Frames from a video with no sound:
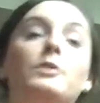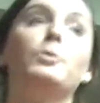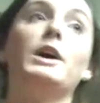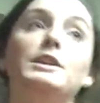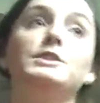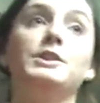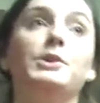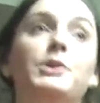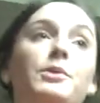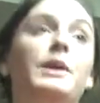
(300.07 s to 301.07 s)
1 1,
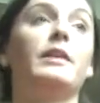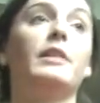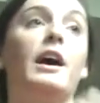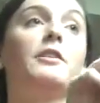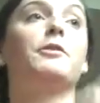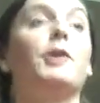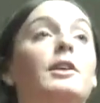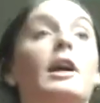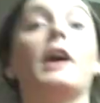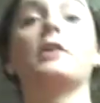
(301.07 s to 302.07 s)
2, 3 o'clock, 4
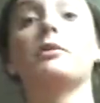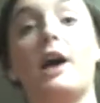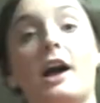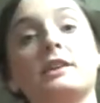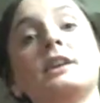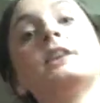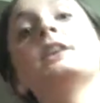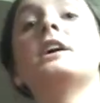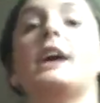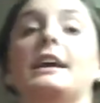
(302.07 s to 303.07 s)
o'clock, rock.
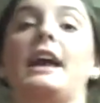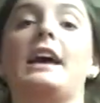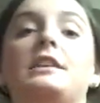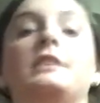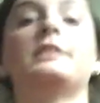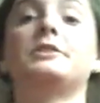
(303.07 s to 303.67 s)
Again,